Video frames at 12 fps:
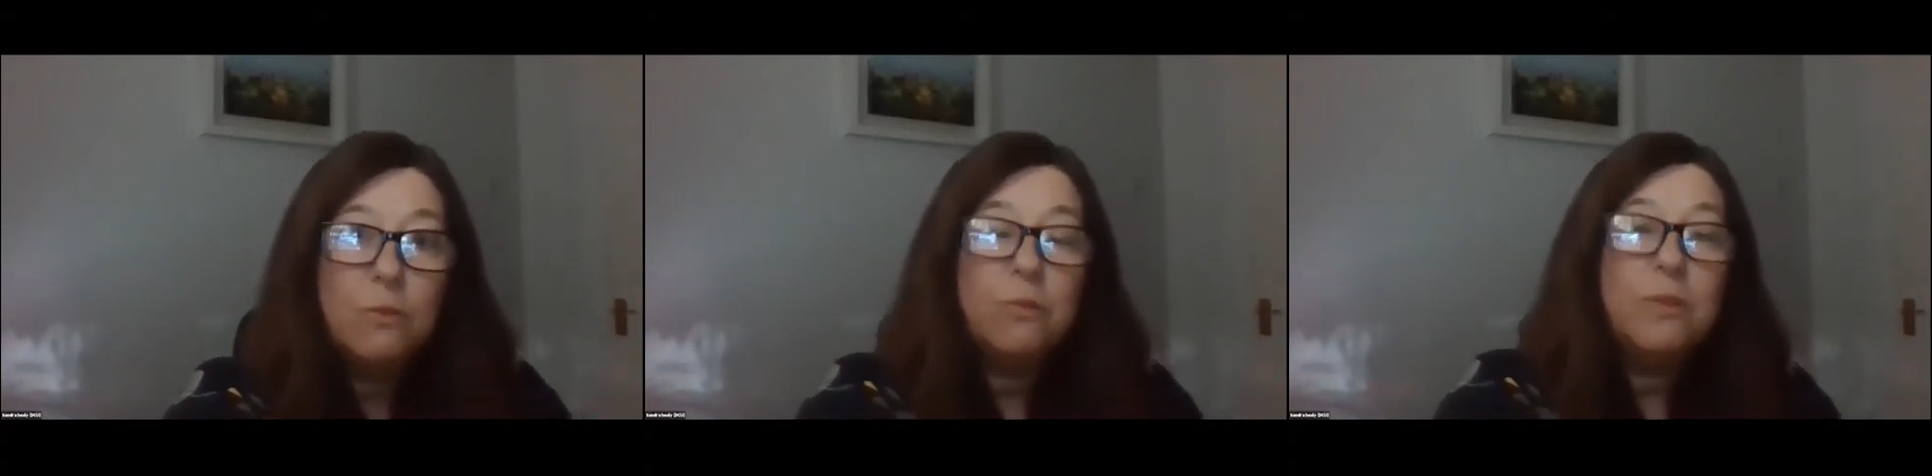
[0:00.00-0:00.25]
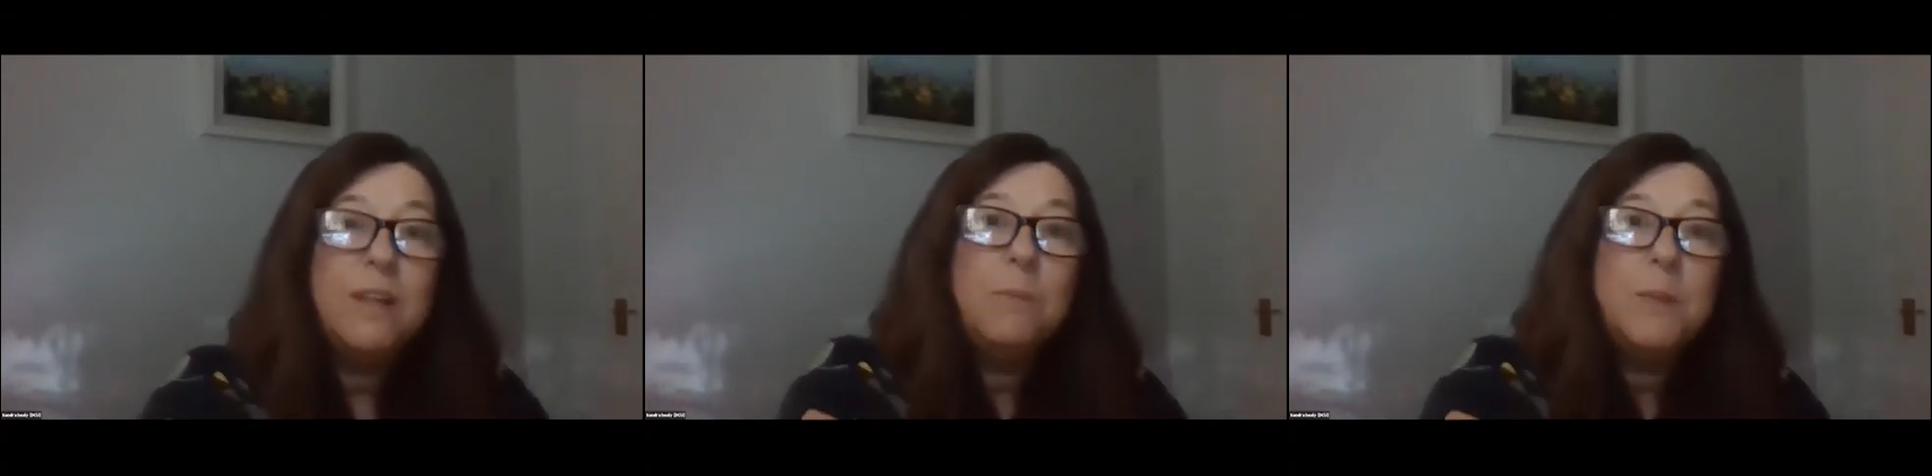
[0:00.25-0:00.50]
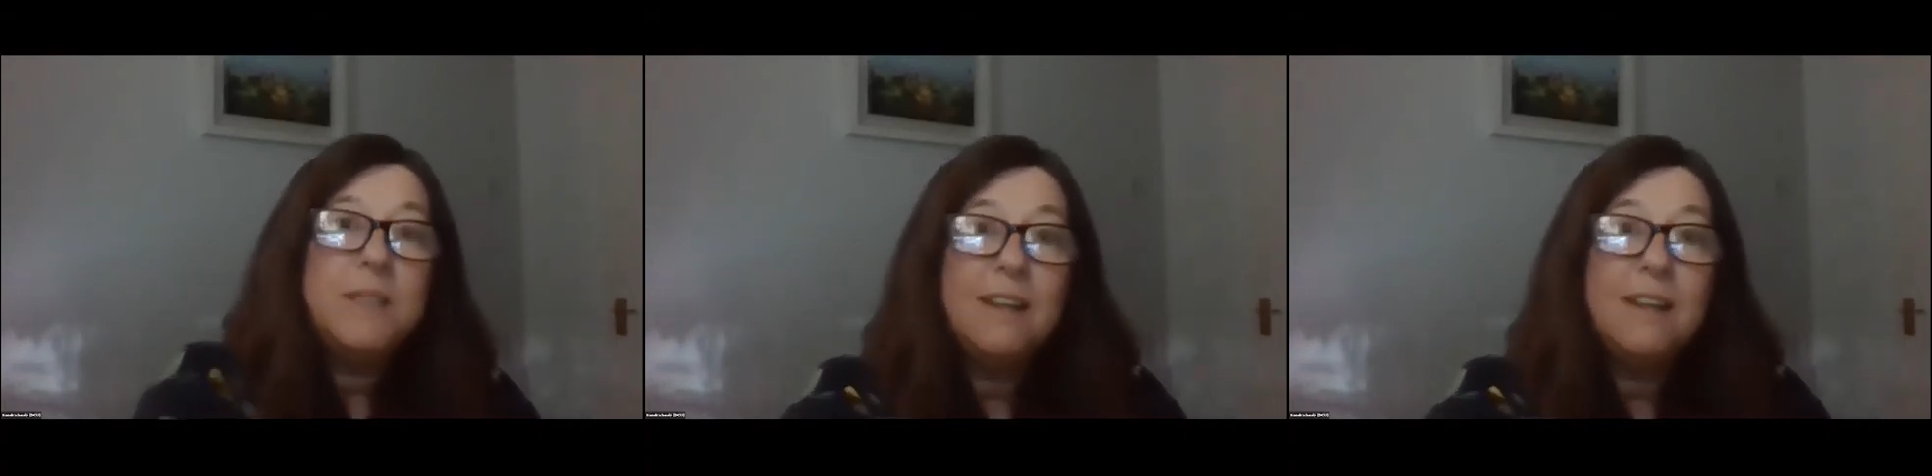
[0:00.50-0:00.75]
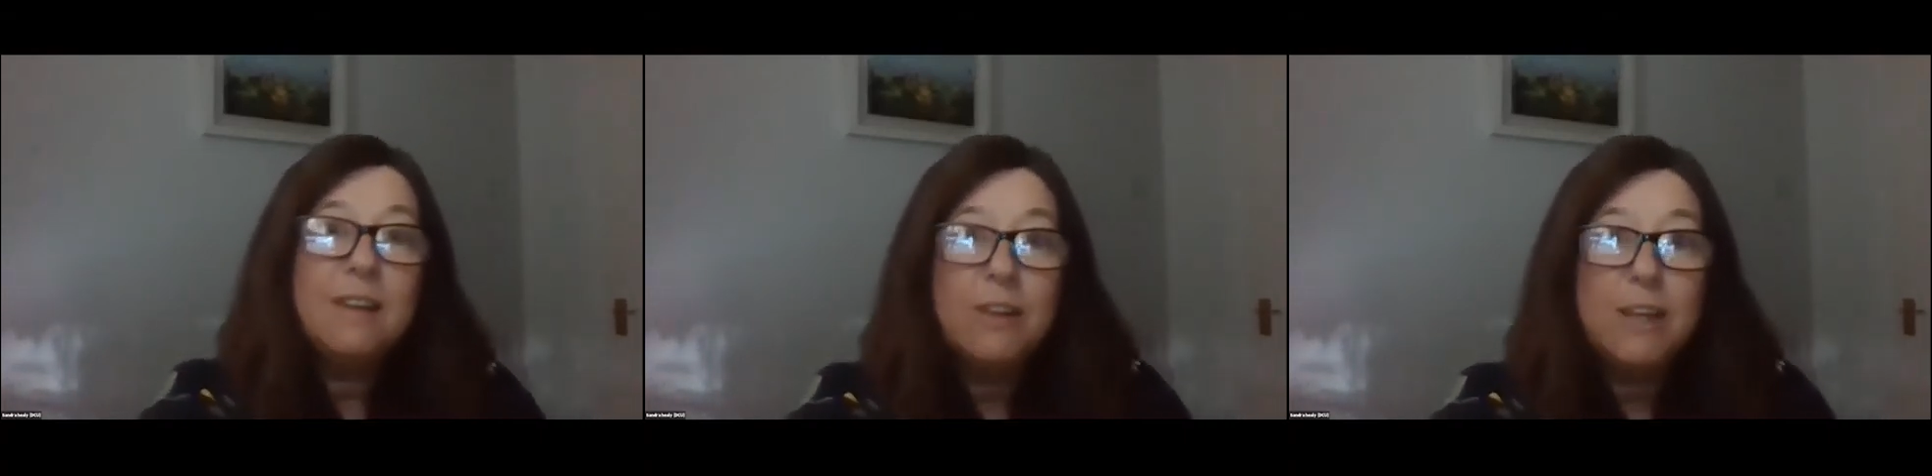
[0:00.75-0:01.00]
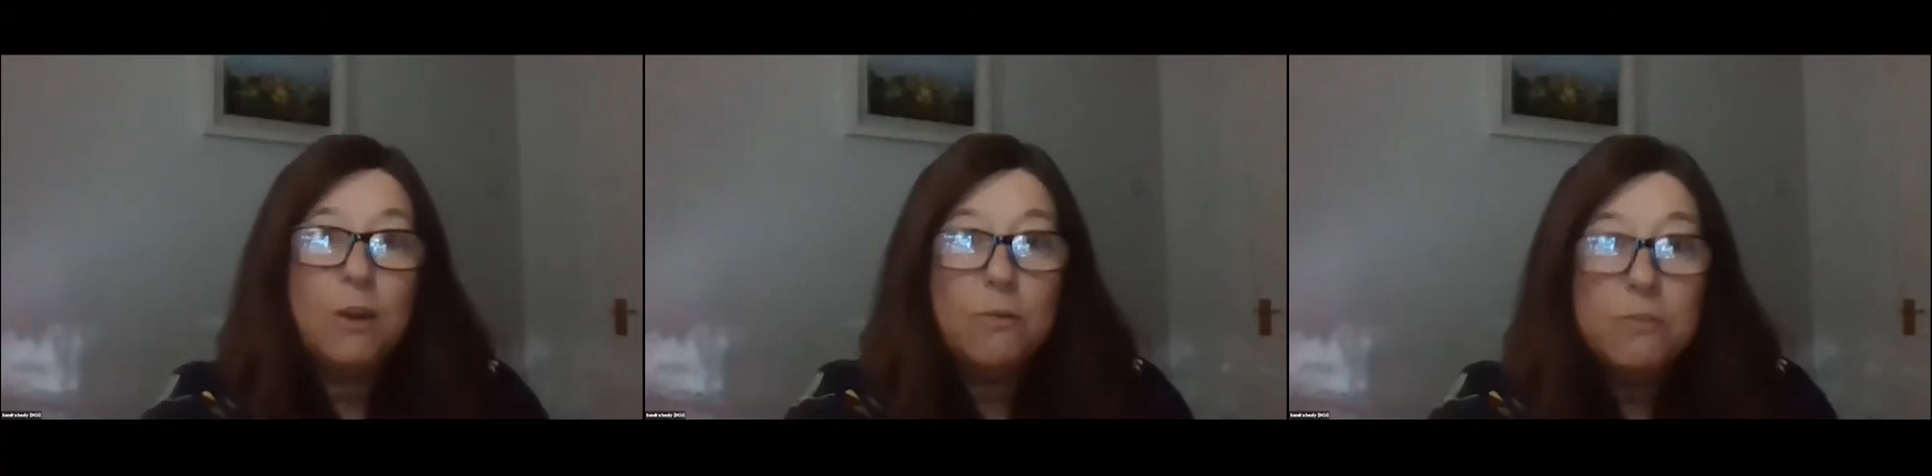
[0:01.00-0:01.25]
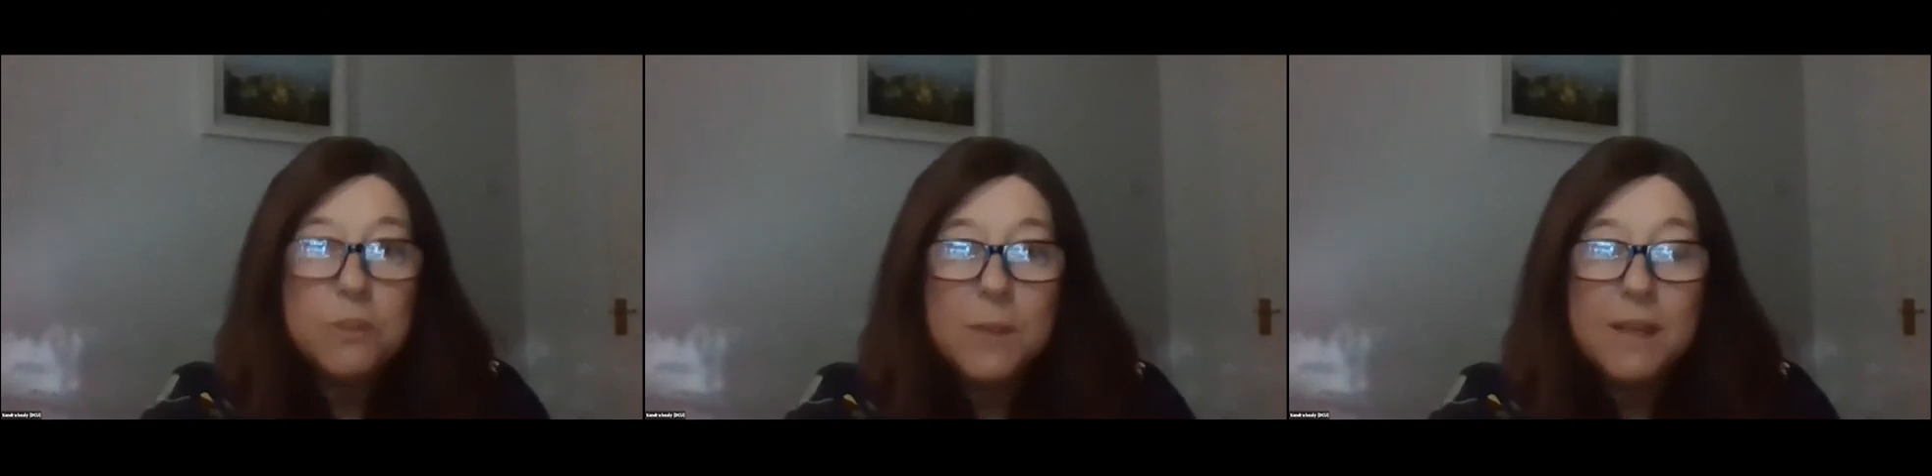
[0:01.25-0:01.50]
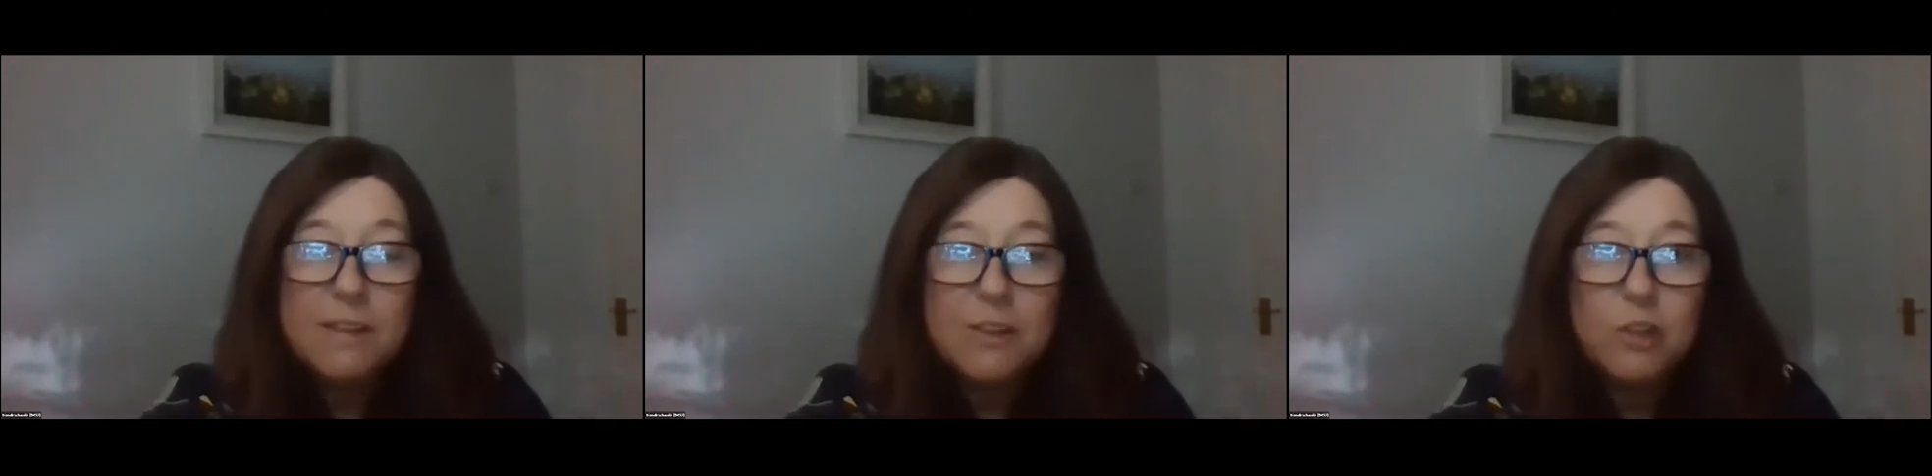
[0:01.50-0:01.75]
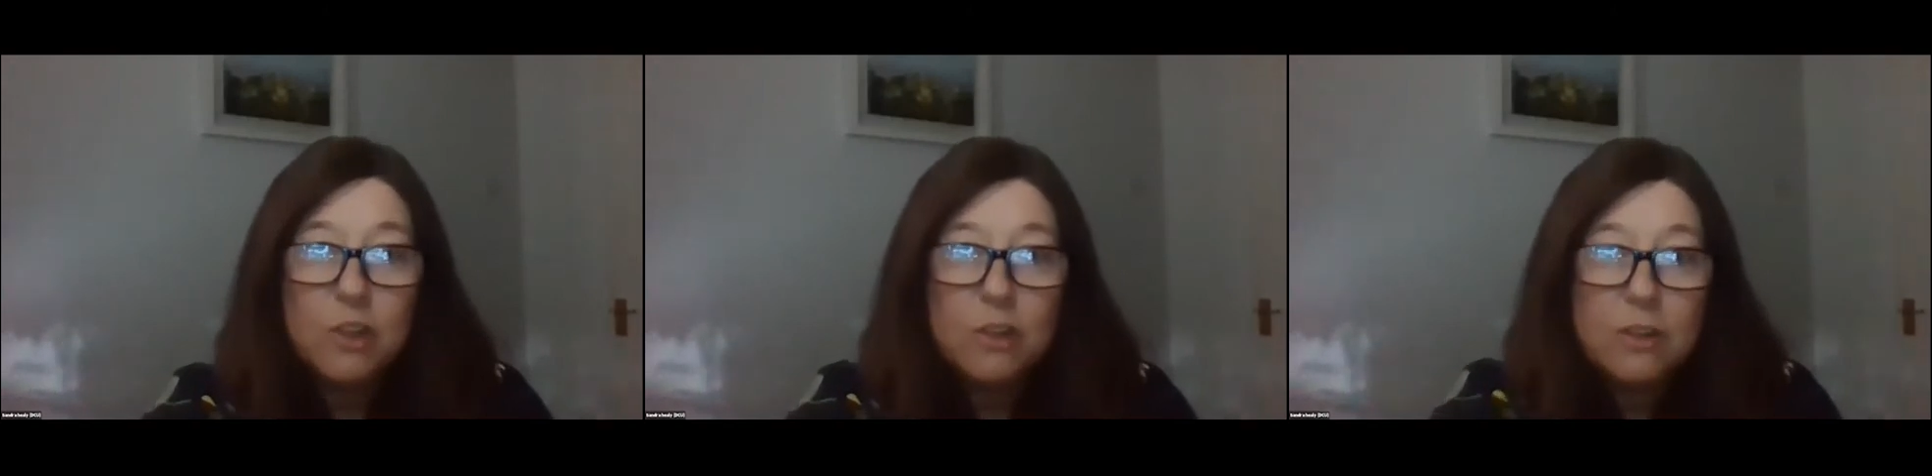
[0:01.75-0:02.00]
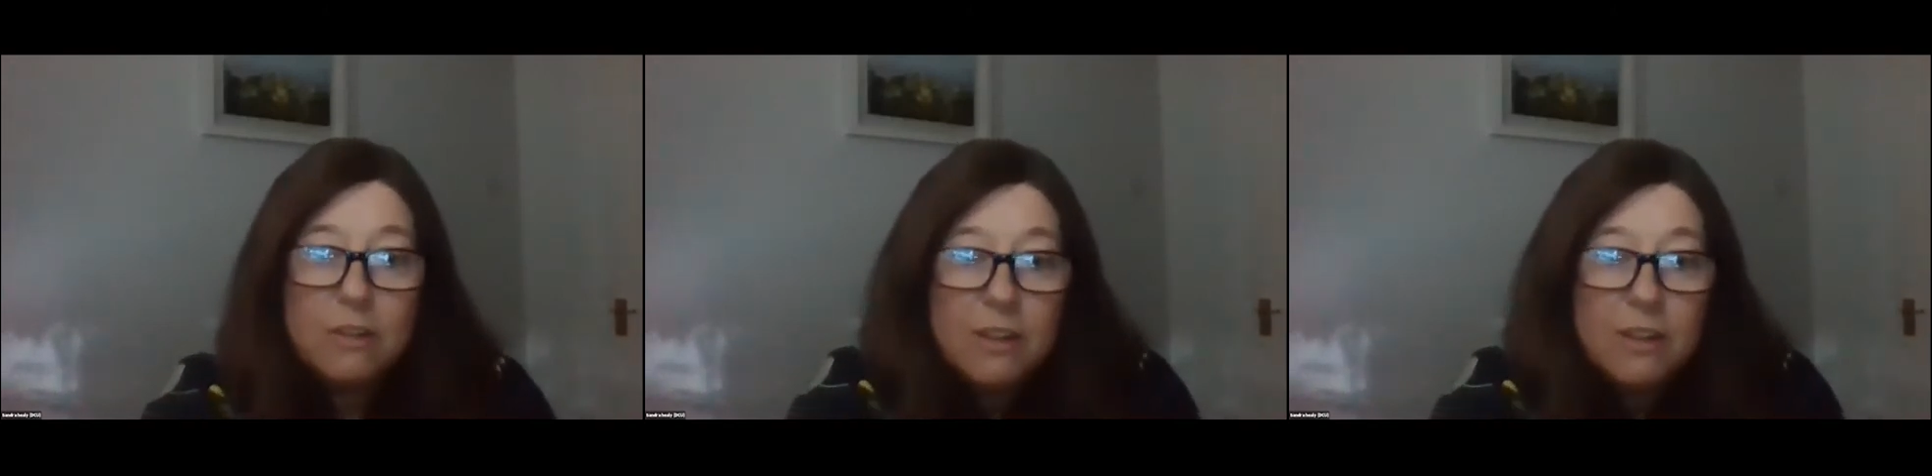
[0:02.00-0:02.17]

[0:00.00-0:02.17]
feel particularly comfortable because you're